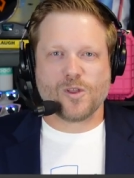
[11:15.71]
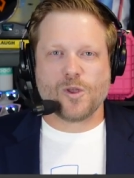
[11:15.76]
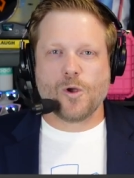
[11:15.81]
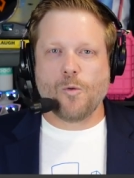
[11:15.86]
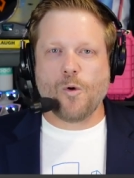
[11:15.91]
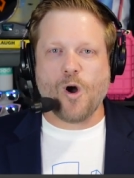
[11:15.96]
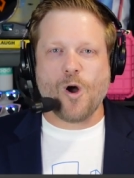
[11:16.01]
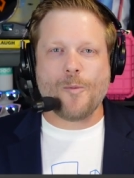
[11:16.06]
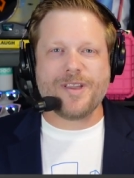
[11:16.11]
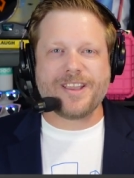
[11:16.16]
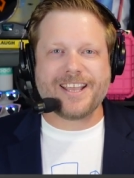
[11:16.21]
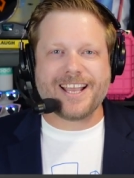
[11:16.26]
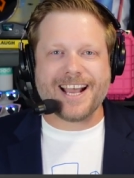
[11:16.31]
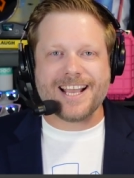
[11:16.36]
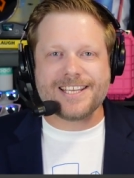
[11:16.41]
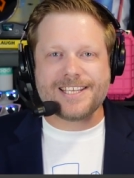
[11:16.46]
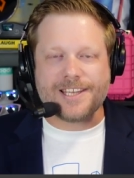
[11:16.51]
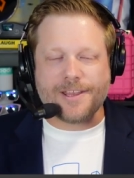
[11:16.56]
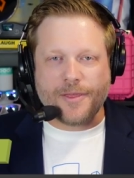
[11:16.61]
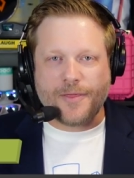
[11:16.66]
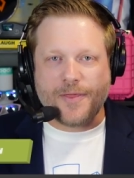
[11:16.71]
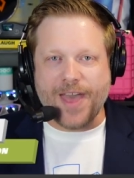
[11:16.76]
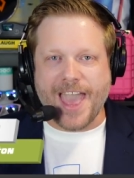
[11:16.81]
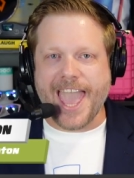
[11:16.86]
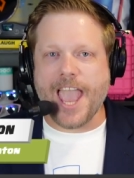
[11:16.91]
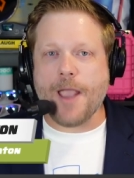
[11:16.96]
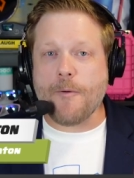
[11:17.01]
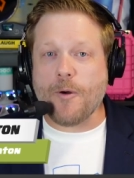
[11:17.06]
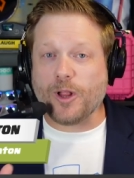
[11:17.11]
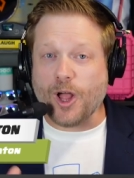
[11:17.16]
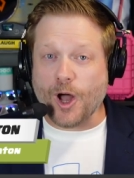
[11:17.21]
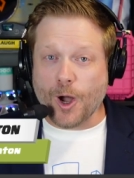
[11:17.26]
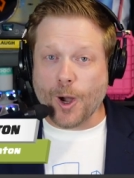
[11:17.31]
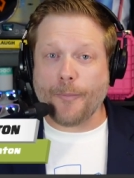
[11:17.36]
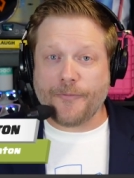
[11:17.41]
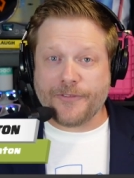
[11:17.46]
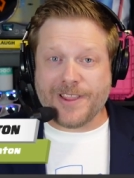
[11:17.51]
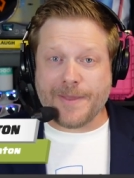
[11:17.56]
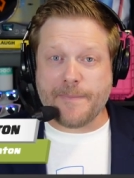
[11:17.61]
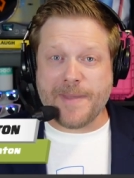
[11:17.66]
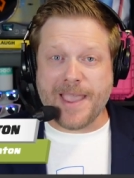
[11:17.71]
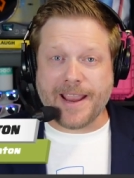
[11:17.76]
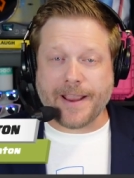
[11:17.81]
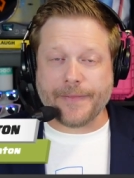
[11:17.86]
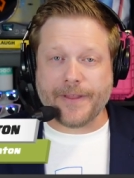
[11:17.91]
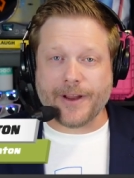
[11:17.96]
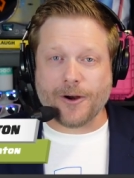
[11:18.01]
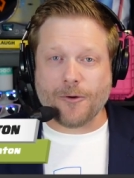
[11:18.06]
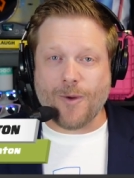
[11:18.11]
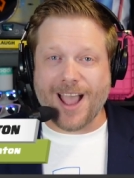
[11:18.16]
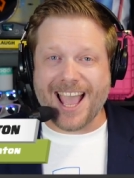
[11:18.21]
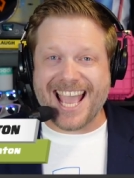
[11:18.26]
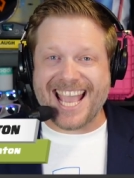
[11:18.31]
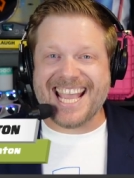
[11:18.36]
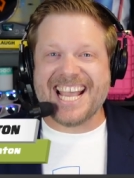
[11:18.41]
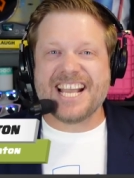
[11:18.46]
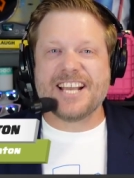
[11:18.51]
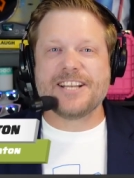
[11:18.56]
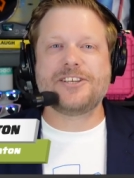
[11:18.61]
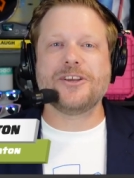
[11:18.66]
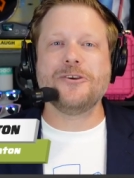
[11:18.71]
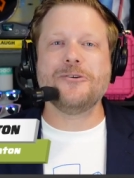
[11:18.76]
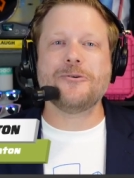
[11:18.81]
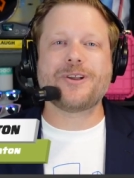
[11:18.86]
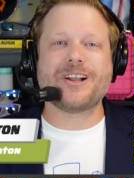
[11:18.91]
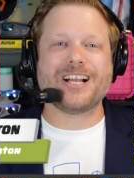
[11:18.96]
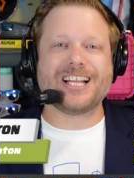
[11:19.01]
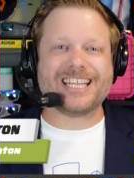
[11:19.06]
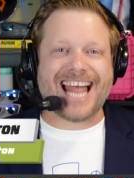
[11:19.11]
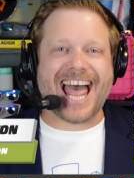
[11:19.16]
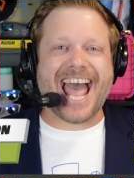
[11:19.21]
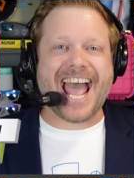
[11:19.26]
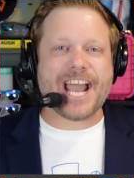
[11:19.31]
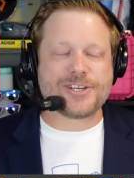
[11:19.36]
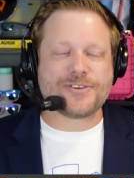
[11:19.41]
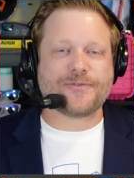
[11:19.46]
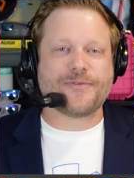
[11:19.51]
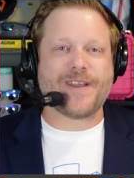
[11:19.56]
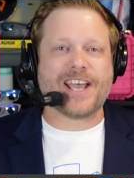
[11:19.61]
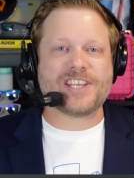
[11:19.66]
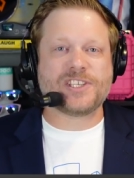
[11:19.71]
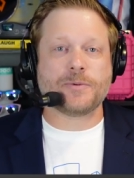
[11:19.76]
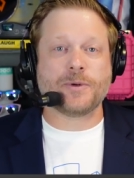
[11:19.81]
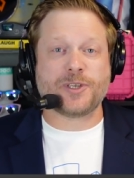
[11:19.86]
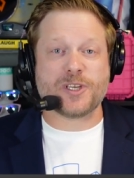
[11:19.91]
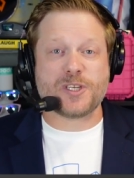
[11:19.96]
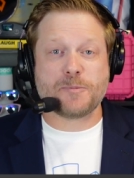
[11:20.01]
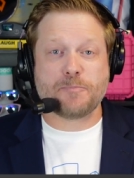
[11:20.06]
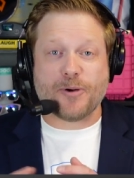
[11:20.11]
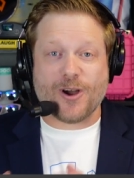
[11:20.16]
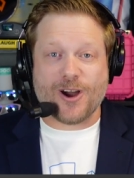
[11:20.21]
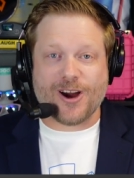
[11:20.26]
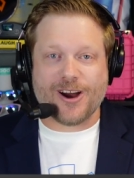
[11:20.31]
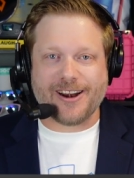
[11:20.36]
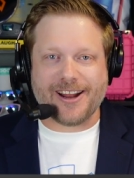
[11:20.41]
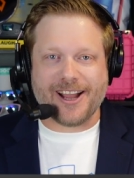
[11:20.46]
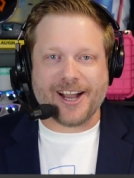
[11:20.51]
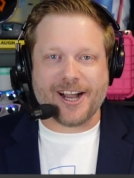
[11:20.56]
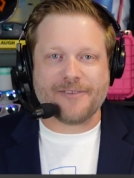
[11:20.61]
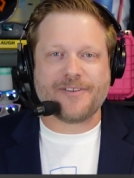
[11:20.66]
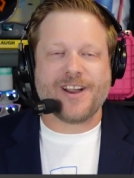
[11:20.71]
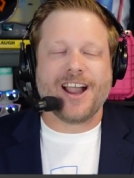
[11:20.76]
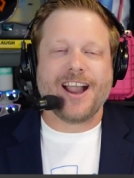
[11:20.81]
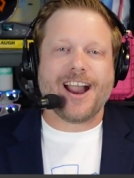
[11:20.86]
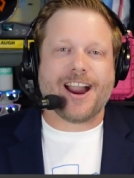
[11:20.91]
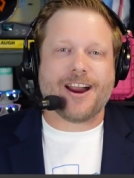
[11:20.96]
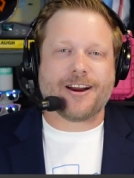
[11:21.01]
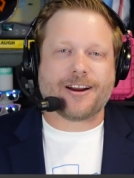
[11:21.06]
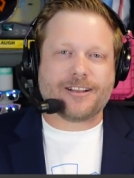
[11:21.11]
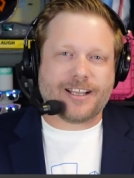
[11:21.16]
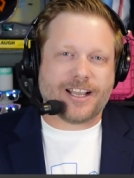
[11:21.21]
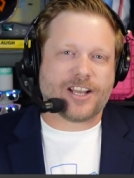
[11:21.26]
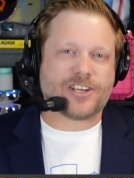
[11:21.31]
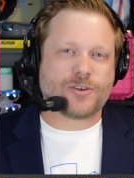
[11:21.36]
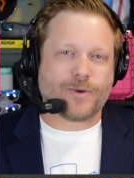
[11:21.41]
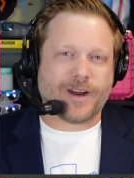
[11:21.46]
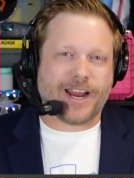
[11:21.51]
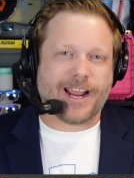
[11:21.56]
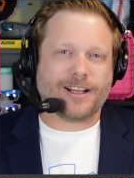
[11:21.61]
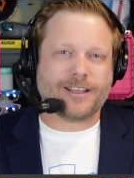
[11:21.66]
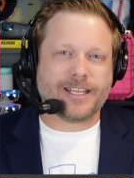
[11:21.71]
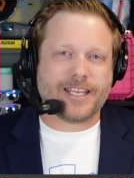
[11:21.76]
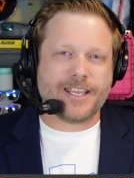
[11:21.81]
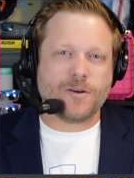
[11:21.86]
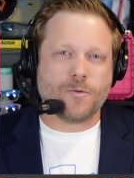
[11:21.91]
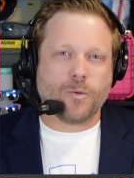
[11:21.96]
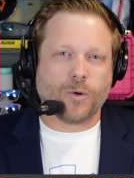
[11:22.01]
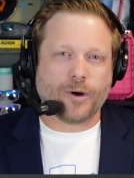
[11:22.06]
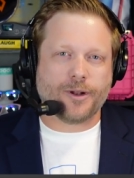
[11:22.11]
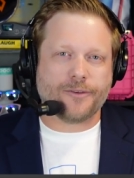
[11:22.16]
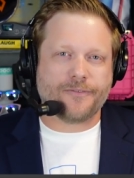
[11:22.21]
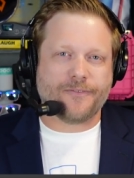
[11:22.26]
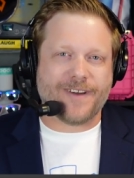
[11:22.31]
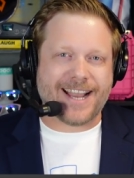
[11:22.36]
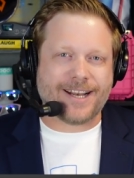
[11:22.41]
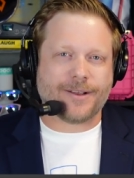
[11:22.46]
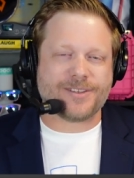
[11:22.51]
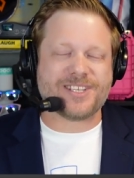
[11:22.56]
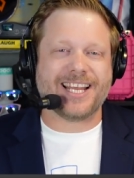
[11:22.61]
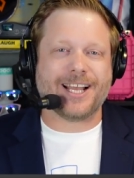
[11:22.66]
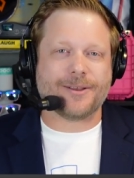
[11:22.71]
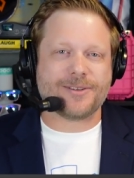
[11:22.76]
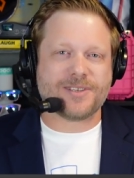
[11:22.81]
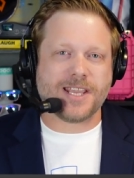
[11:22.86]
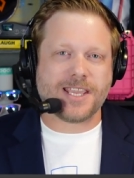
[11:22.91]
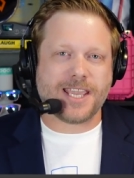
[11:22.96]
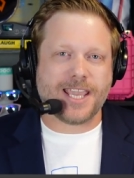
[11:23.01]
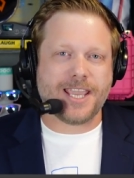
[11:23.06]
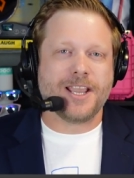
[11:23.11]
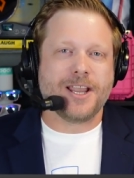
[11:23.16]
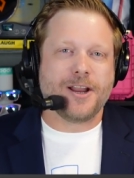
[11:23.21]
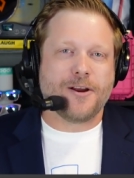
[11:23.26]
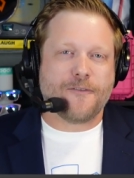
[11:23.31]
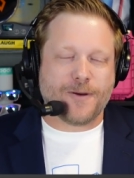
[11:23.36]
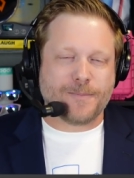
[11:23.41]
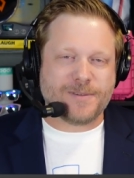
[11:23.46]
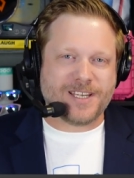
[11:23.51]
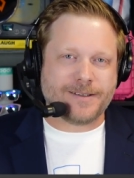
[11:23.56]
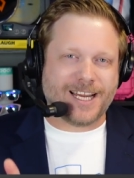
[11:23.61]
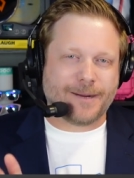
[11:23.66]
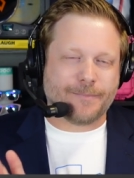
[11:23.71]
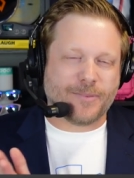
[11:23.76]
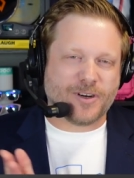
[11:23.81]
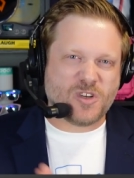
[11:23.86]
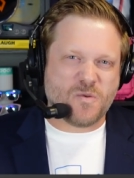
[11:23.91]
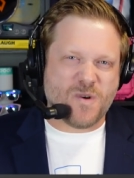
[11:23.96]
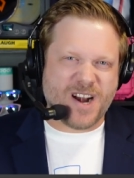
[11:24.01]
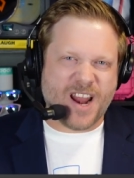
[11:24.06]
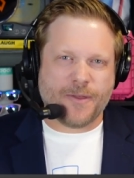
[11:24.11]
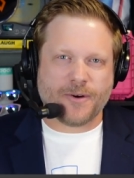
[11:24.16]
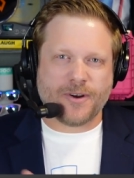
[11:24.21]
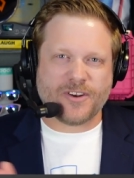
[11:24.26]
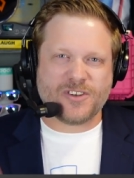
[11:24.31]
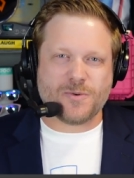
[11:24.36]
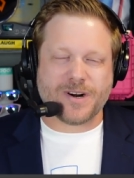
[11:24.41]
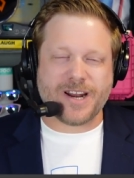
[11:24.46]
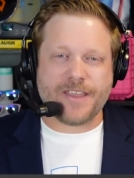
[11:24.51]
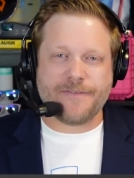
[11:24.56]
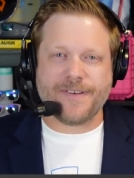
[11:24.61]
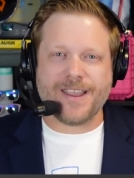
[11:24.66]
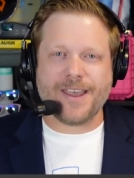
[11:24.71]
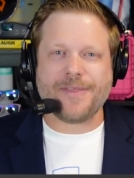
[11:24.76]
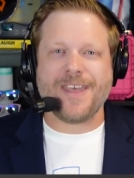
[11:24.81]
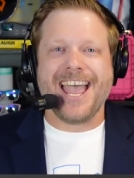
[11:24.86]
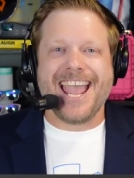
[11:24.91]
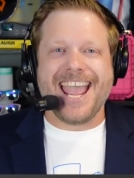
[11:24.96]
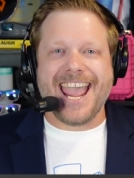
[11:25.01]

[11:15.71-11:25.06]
Well, because they will hopefully be making their way to Clash Fest, which is part of our Clash Royale League World Finals in Helsinki from September 23rd to 25th.